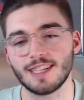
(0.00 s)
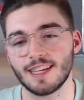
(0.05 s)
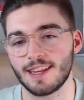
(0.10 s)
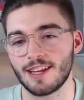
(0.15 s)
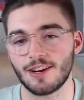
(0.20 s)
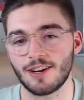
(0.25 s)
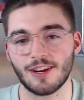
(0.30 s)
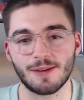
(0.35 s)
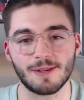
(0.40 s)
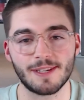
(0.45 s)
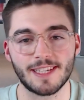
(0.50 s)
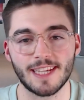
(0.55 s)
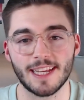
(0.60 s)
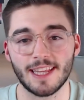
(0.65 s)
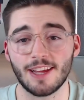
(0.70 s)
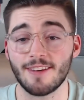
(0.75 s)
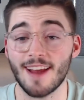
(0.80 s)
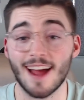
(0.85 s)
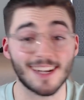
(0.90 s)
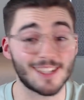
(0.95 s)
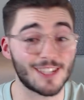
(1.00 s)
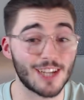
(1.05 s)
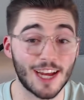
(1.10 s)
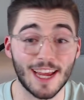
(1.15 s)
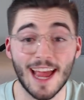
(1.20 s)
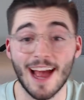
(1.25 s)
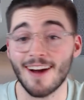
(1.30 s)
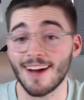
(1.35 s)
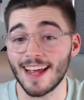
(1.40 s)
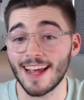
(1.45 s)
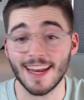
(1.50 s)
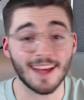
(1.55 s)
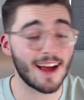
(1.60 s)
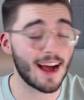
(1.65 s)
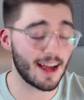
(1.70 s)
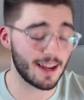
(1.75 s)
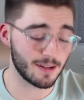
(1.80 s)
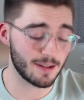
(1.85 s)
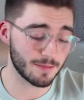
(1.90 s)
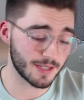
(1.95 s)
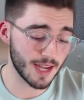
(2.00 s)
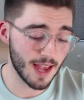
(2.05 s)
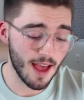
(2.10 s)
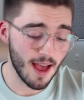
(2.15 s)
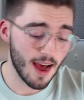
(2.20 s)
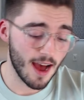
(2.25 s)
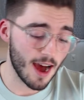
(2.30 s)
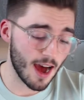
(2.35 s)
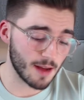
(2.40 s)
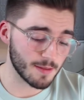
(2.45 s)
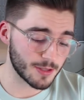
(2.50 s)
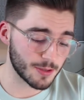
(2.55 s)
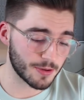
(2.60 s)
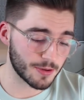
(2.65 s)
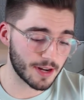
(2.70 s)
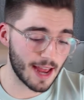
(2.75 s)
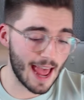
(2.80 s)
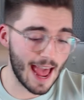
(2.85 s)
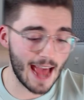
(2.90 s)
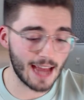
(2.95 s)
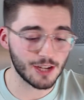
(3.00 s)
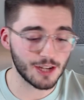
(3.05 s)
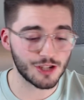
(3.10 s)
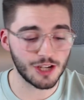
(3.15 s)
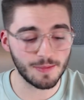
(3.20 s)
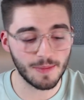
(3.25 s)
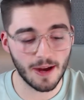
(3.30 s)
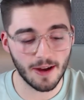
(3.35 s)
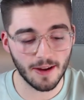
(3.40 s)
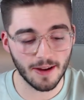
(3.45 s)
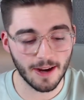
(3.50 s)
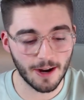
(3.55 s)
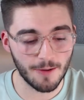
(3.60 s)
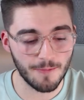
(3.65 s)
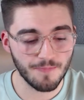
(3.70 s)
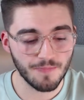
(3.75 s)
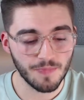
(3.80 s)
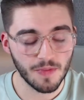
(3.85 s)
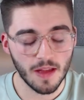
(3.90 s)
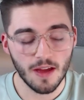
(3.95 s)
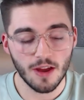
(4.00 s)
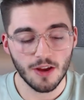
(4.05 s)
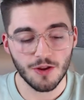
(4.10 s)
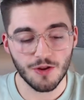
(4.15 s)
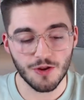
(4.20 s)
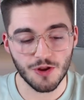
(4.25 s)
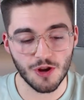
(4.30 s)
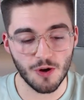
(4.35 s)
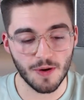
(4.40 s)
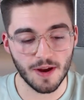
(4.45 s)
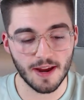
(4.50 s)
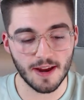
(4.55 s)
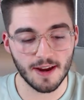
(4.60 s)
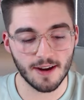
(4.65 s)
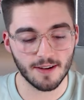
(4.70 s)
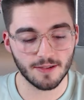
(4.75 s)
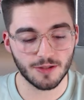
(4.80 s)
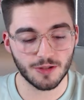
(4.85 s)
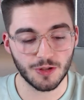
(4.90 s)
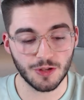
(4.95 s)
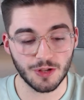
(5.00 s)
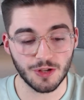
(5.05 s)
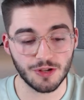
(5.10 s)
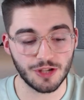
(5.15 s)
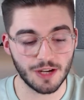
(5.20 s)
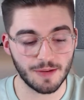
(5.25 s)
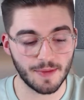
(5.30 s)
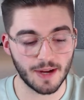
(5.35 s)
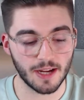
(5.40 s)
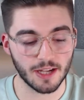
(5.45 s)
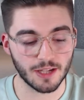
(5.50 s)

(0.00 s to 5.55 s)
and then you're gonna be sitting there not checking out any items. So we're gonna add Gmail here. You go here to your Gmail